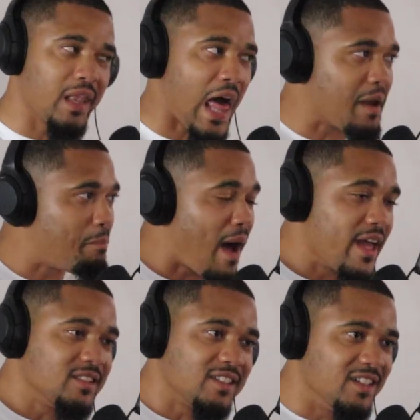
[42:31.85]
A lot of
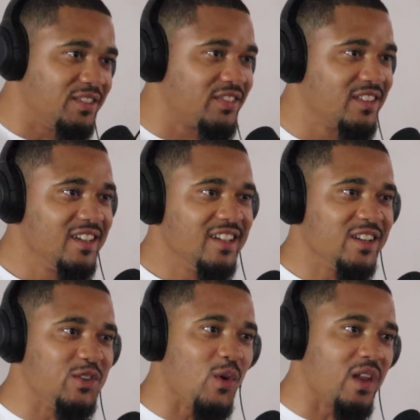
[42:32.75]
bike stuff. Yeah. You
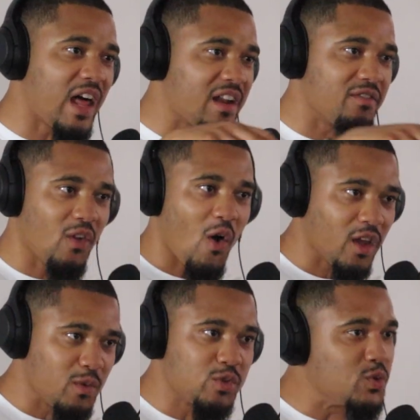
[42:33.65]
yep. know, a lot of
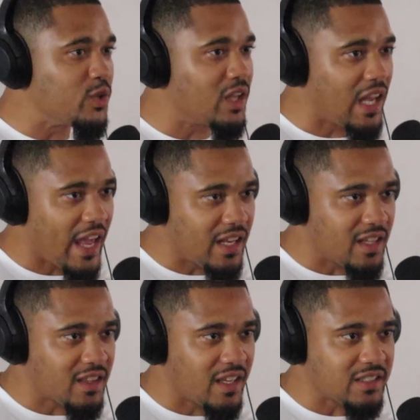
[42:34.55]
vlogging with you and your lady
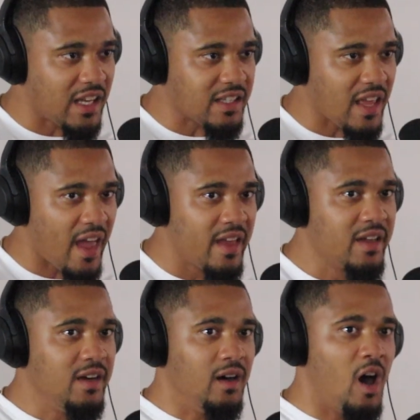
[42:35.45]
and yeah. things like that.
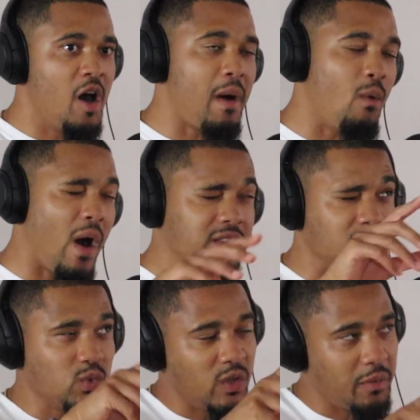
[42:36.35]
Yep. Um. I watched the
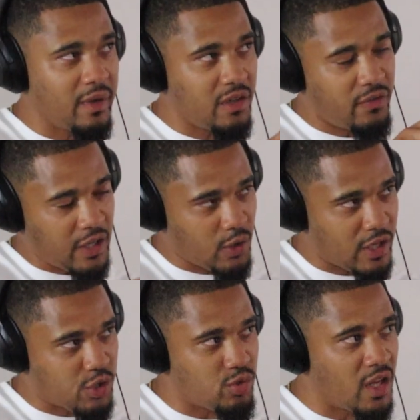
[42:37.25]
20 minute video
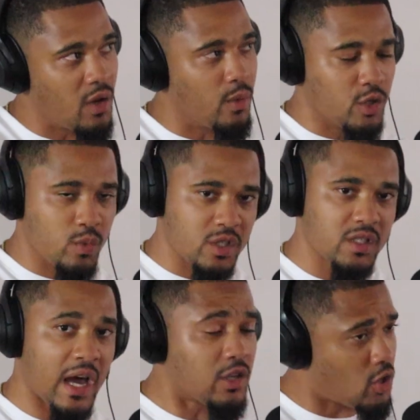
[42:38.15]
that you did where you were
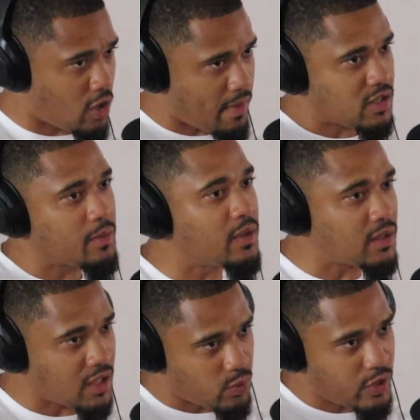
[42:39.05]
just kind of talking about some of the
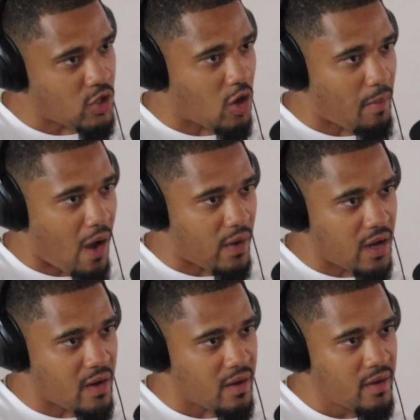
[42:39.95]
things we talking about
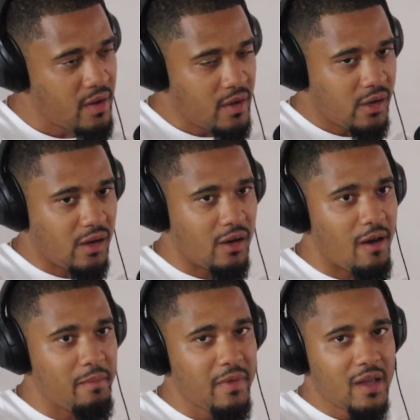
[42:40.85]
here. Yeah.
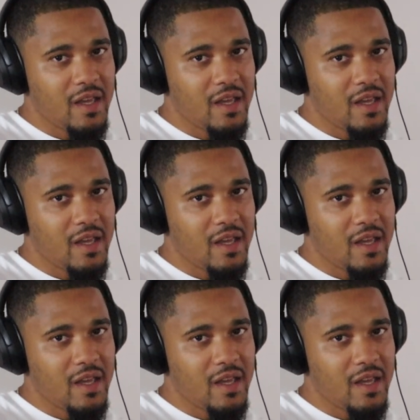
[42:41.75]
Um. Yep.